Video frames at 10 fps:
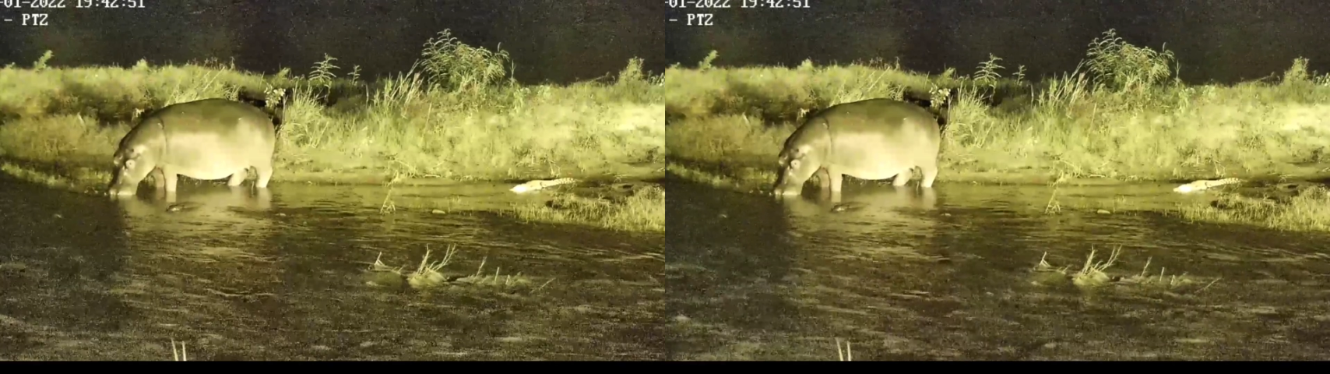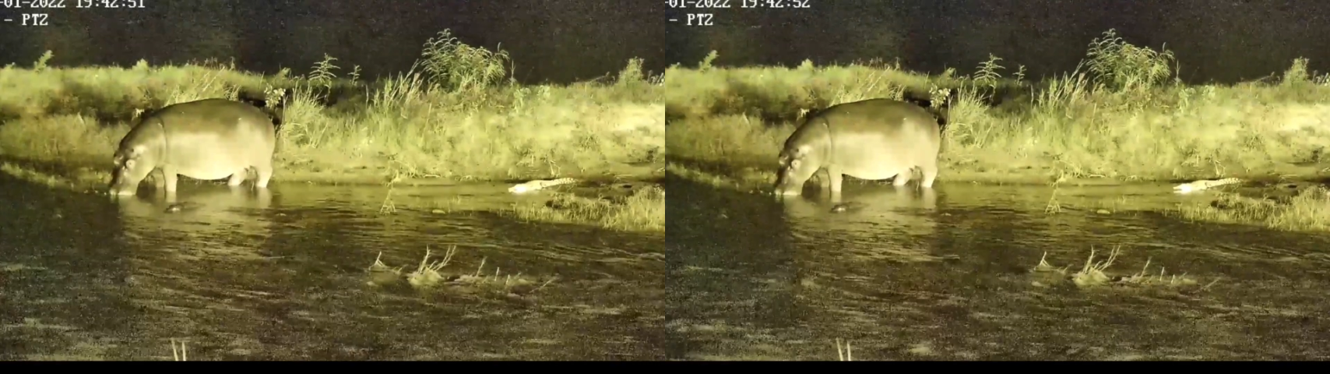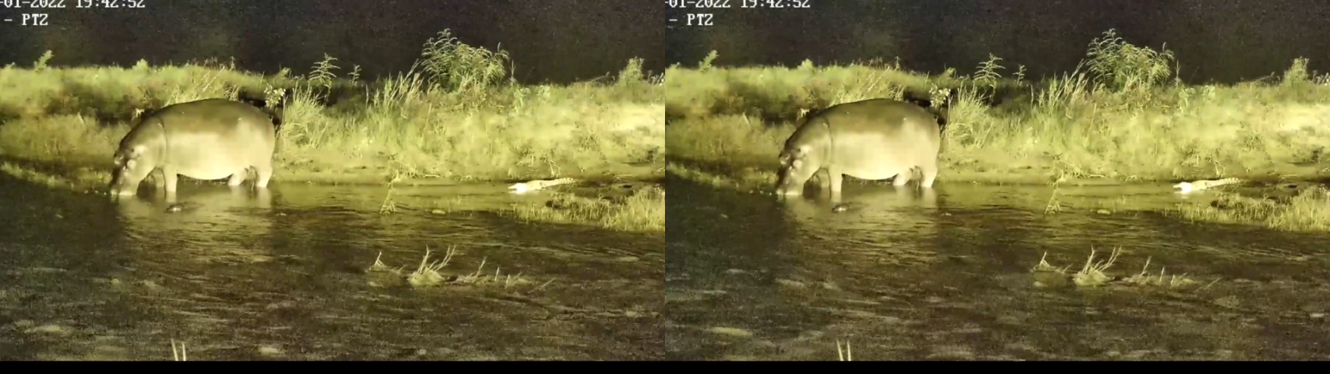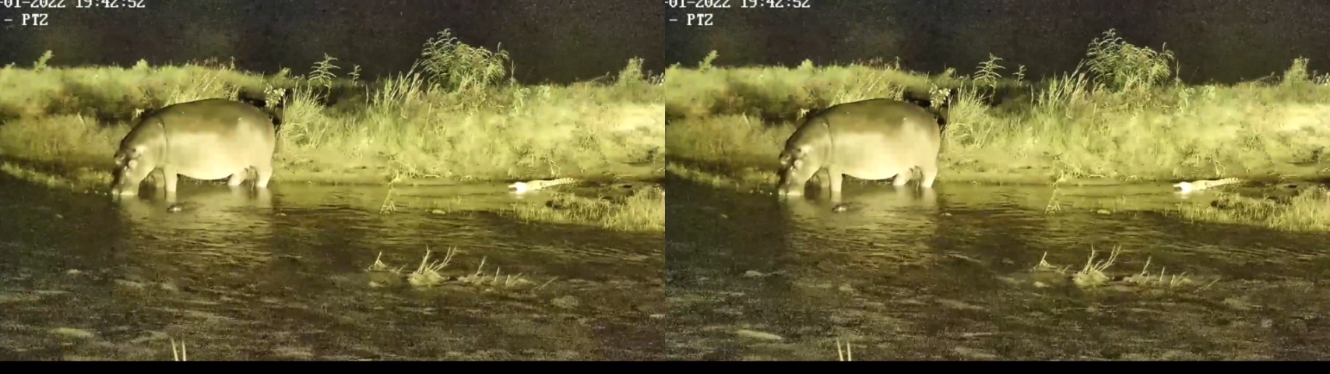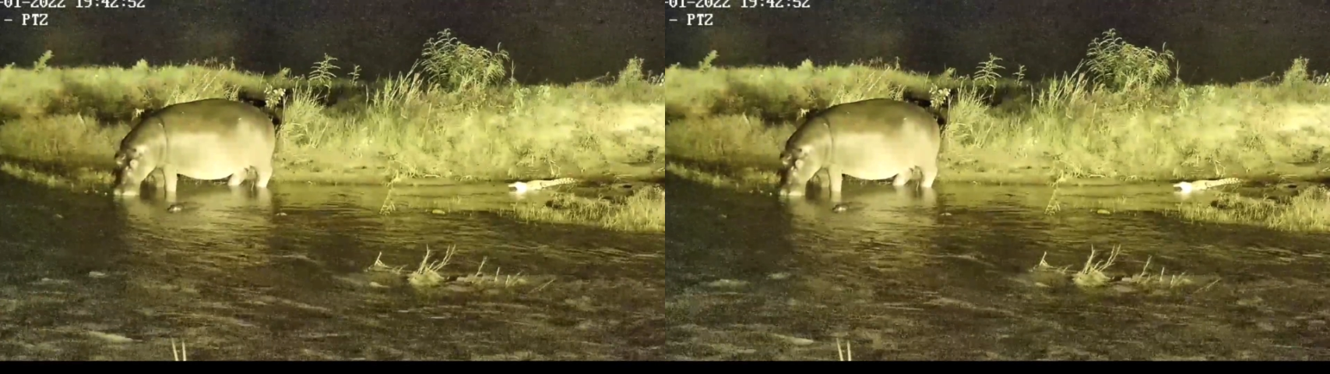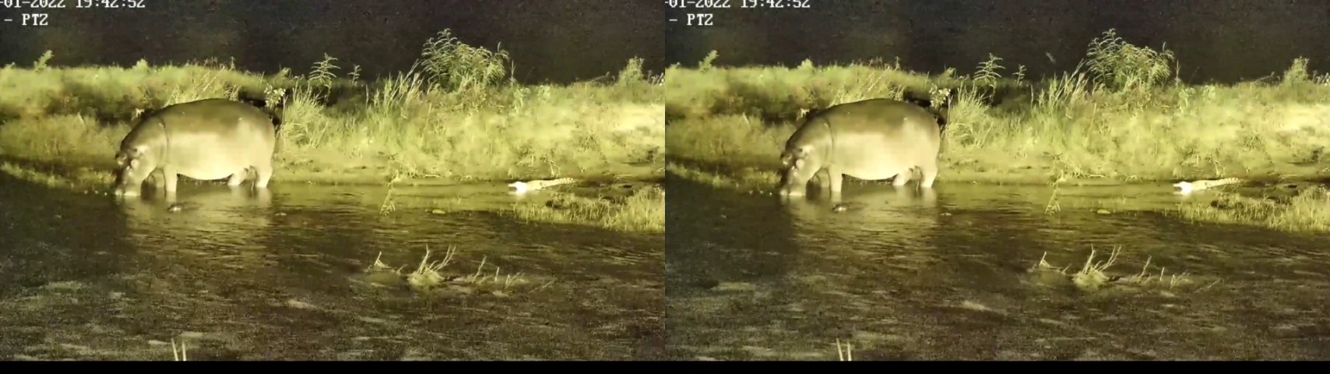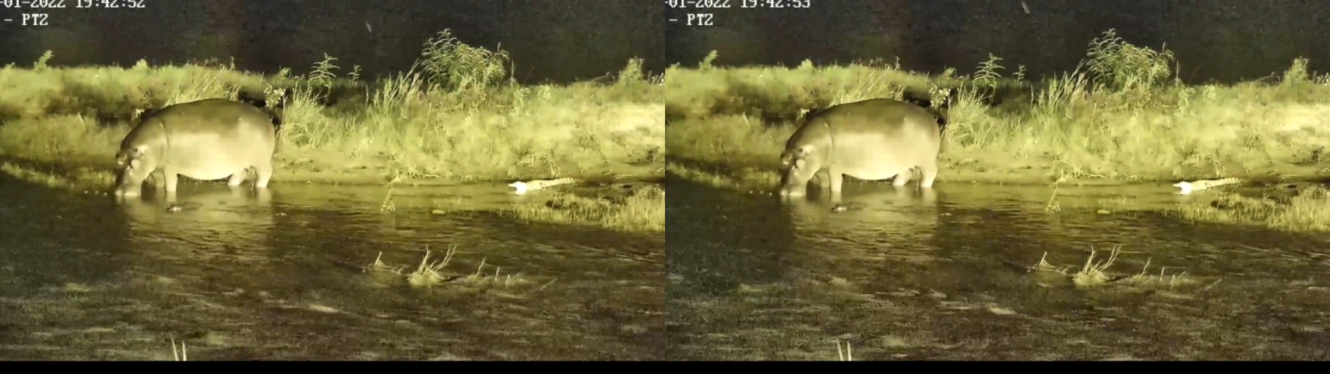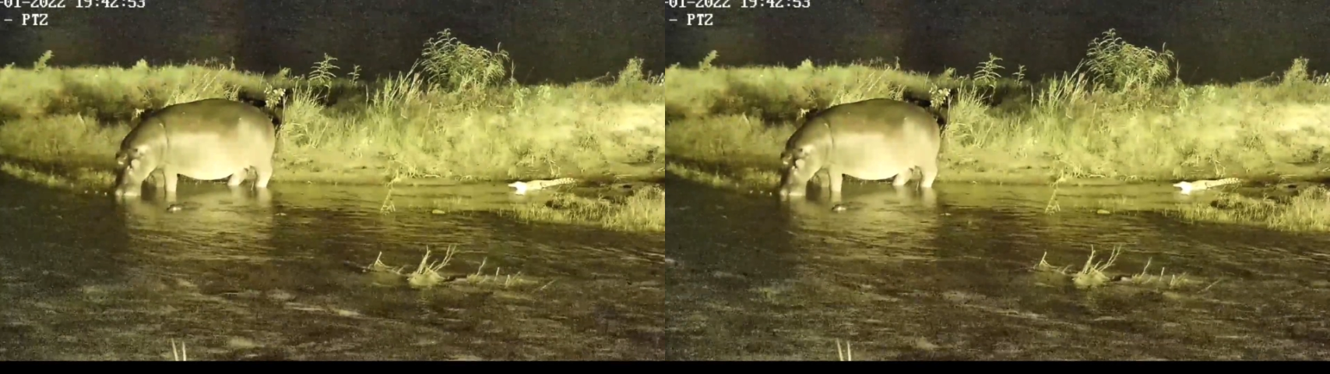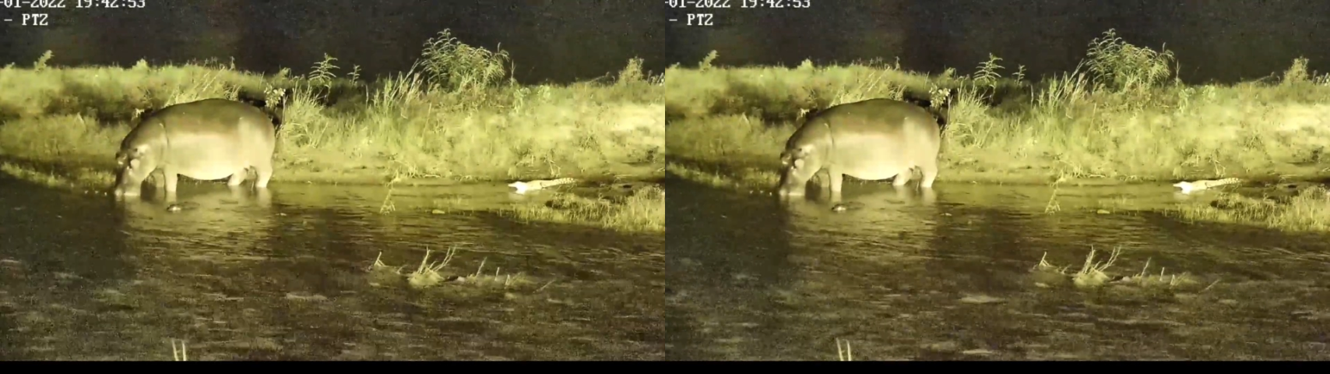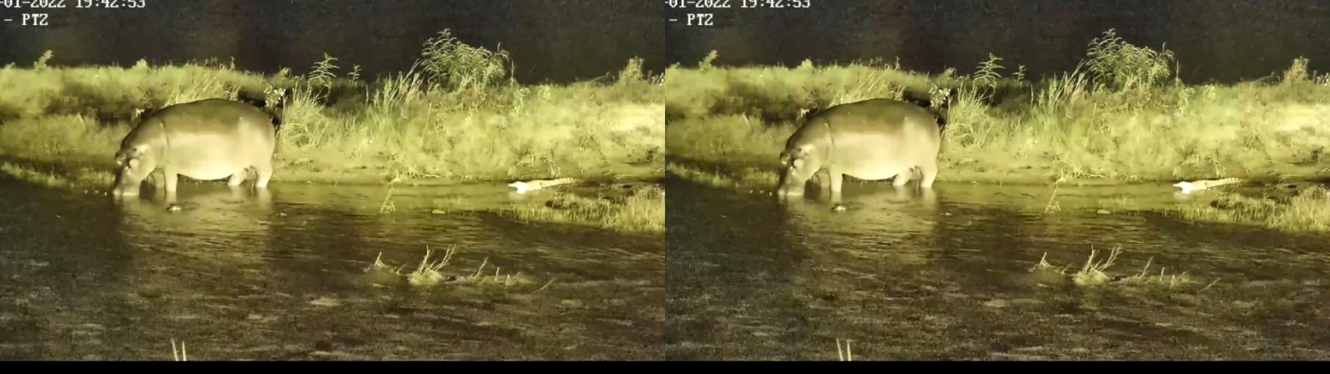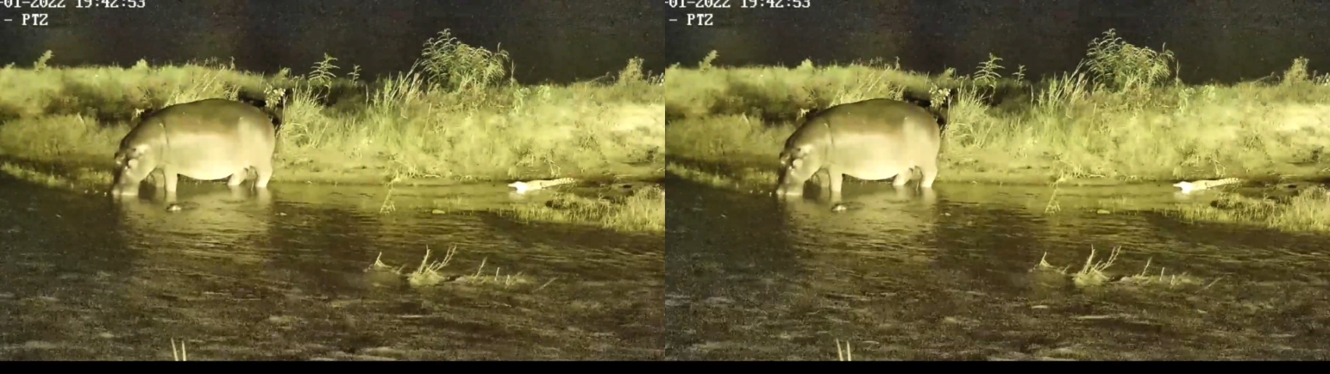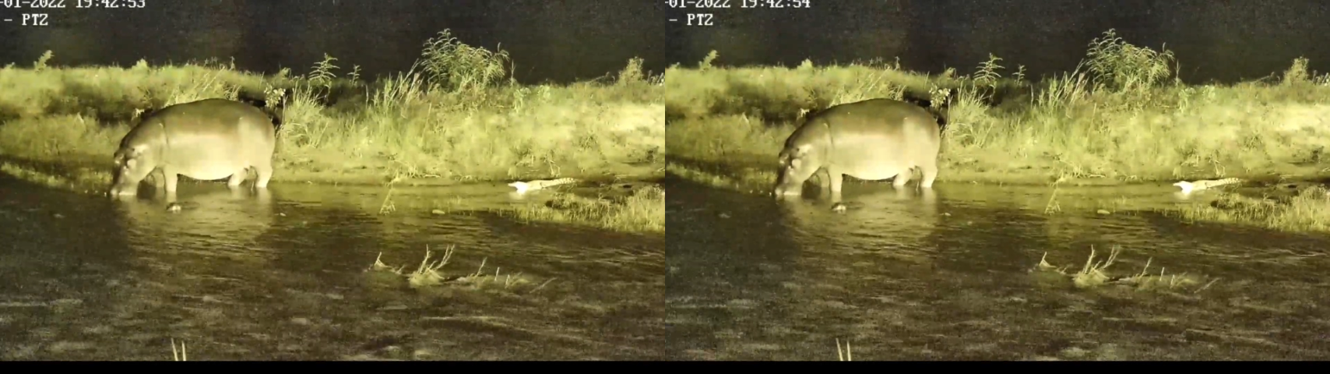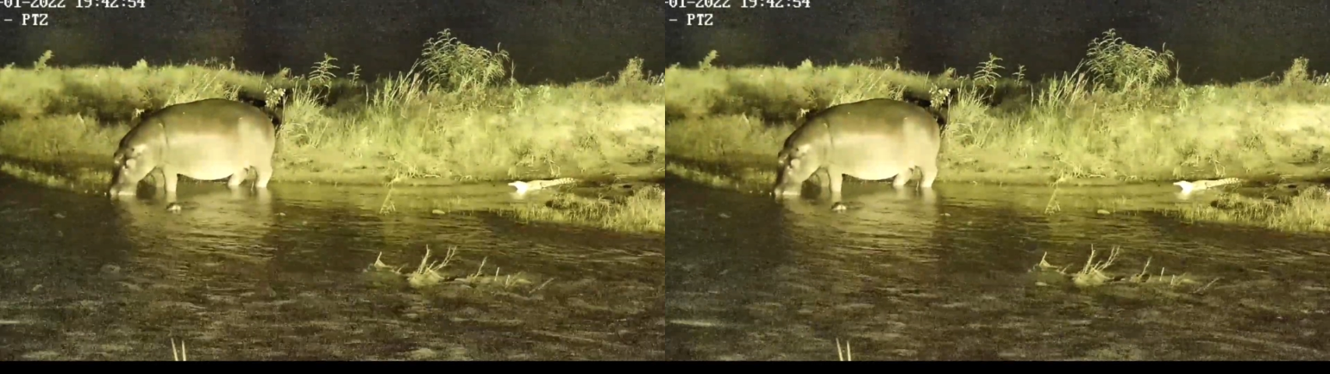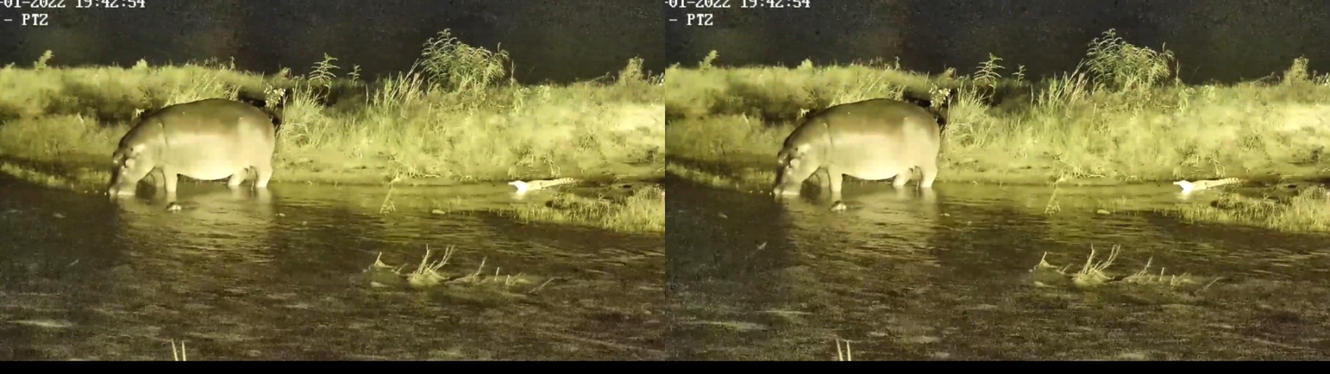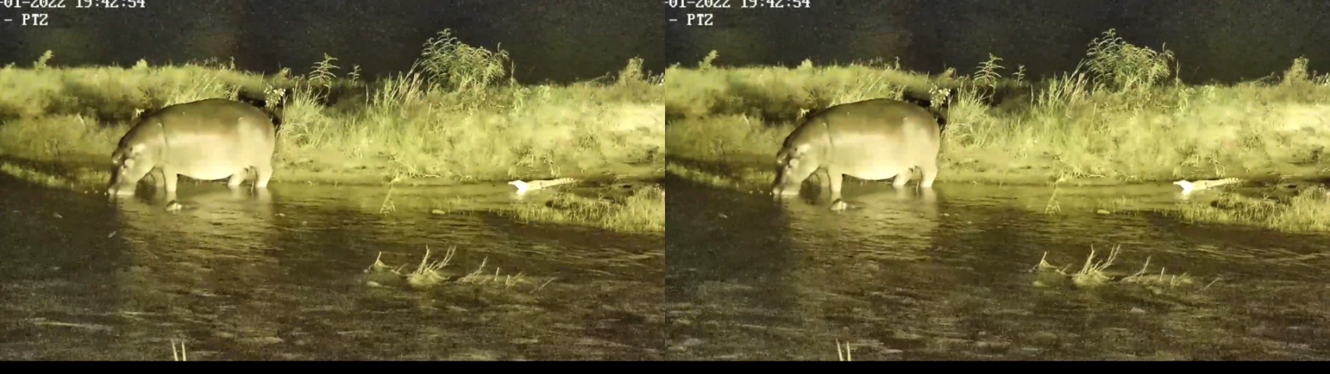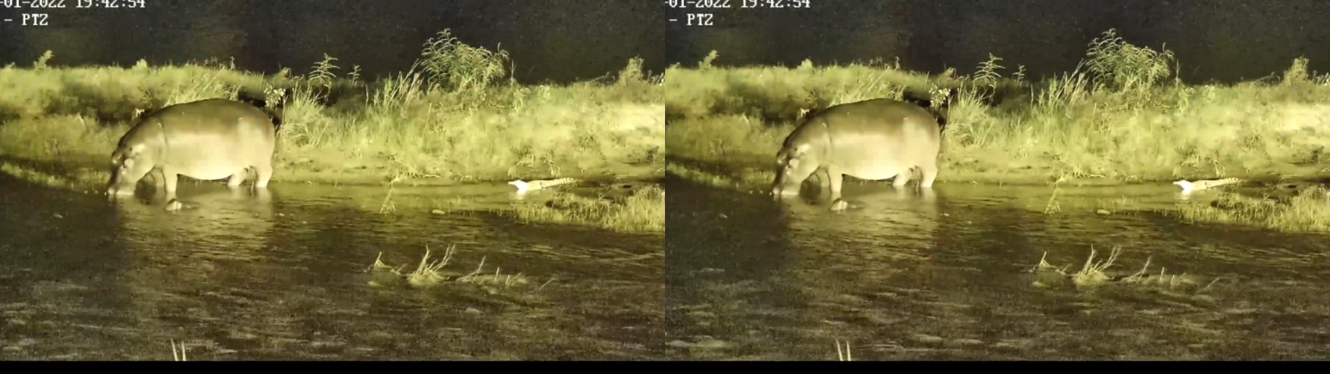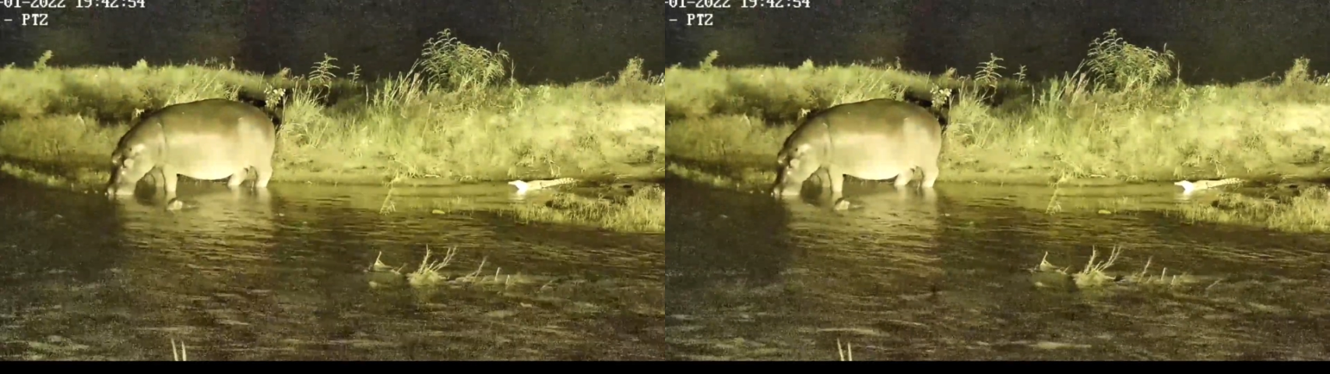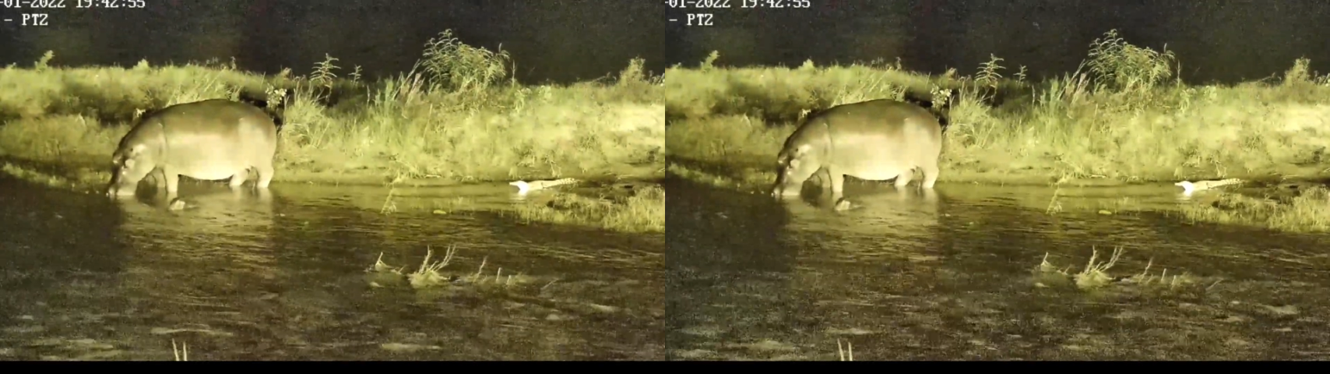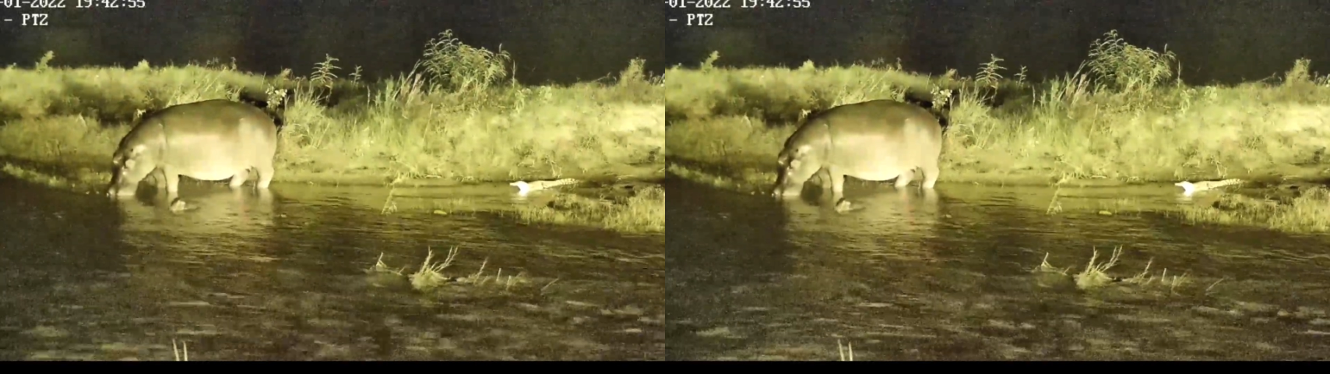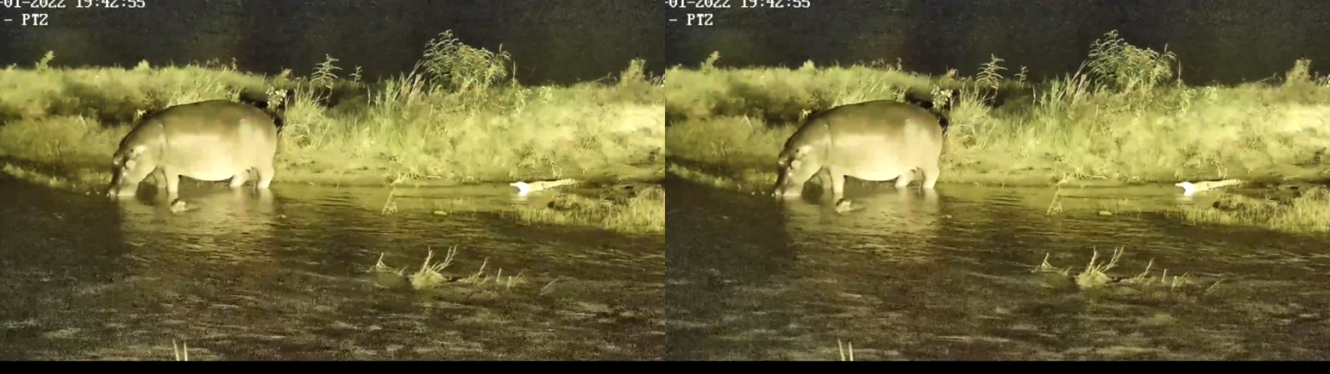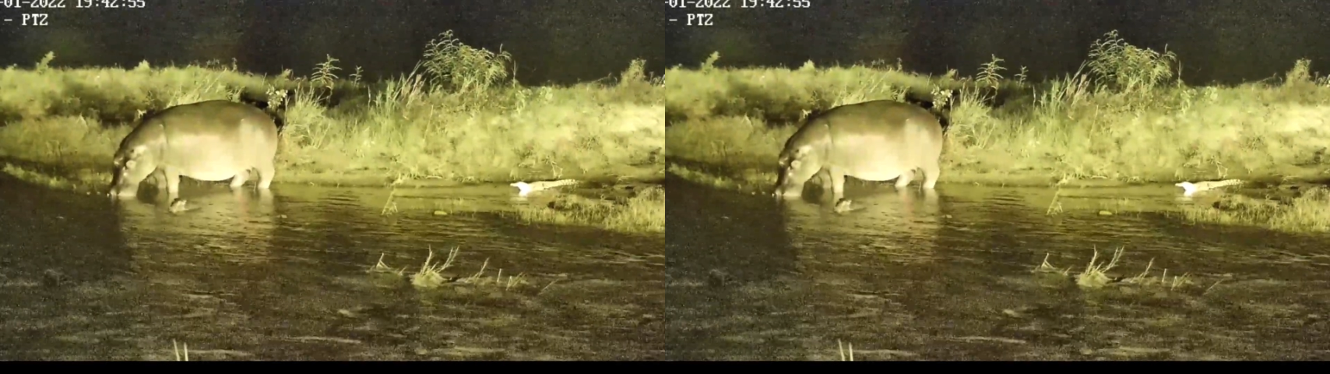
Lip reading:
[unreadable: no face in view]